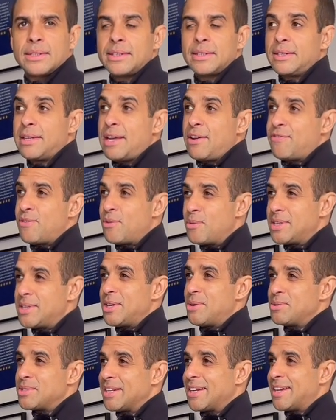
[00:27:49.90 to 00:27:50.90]
yeah, 40
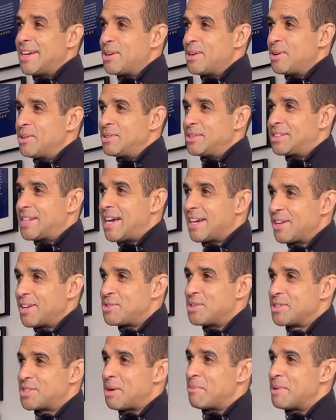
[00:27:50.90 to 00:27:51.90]
deals in Legos. That
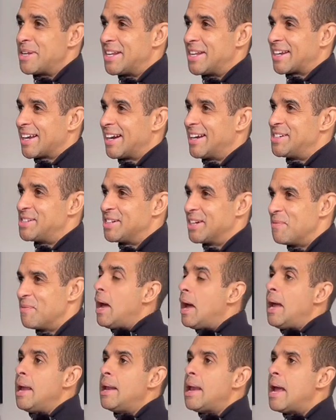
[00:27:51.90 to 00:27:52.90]
gives you some
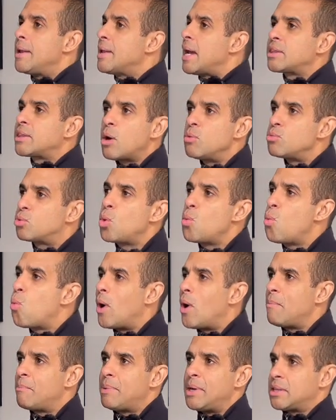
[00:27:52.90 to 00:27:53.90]
indication. And they don't do
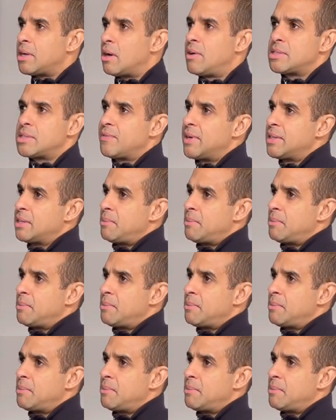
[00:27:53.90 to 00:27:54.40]
one bit of direct to vendor